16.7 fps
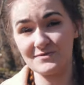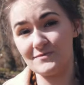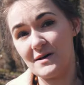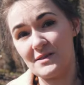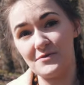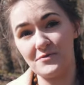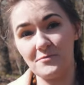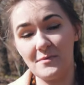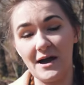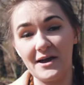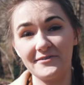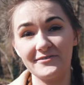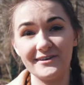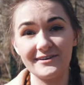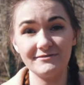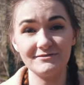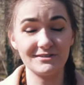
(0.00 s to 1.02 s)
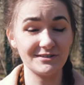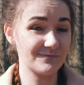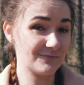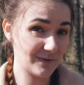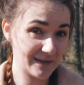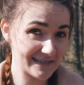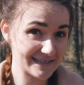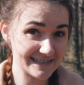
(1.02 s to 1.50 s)
One of my favorite
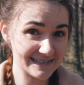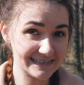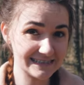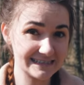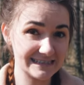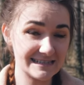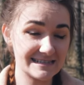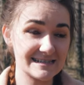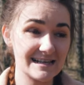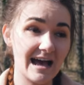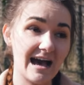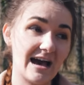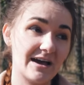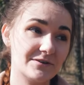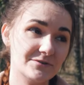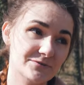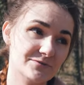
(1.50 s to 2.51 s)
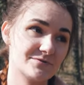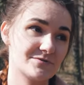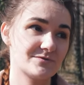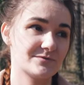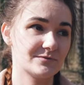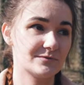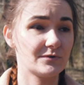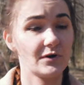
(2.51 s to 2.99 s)
places. I
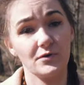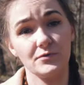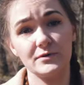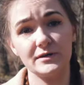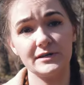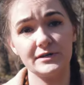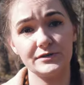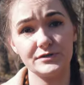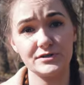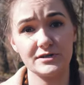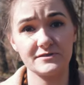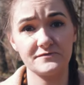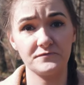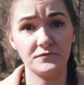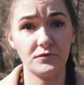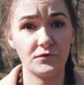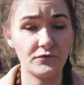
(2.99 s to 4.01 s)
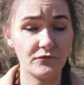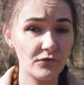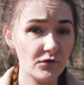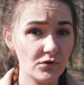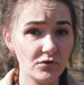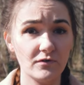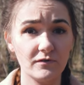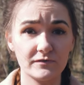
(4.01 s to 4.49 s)
used to go here just for
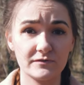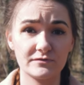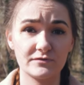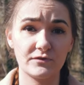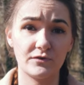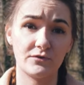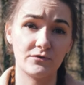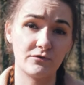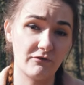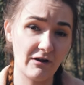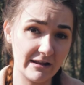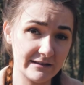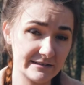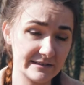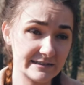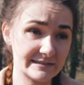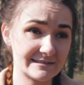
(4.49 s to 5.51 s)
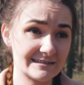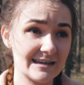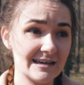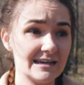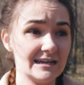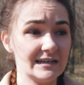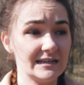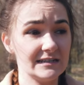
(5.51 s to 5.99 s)
walks or runnings.
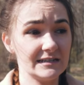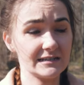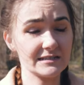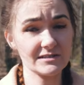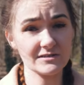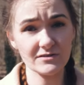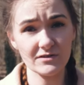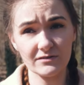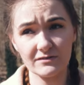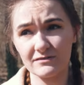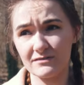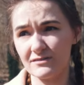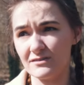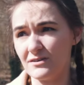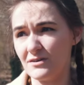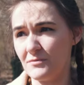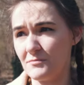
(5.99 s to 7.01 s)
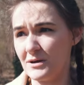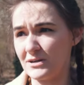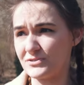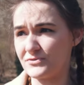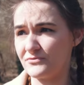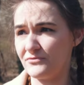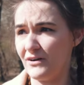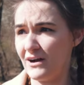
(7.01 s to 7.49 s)
It's not so
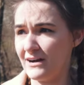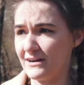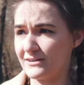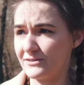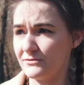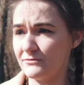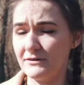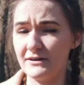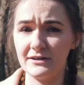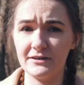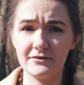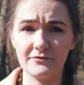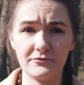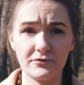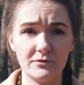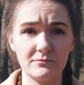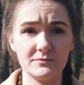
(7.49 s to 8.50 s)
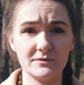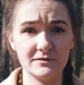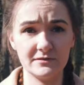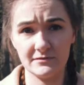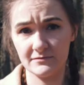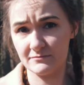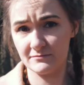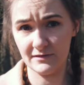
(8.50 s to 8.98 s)
much far away from the
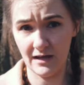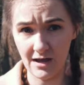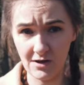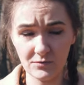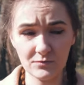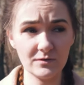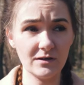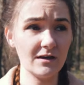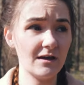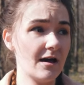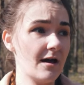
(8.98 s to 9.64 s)
town,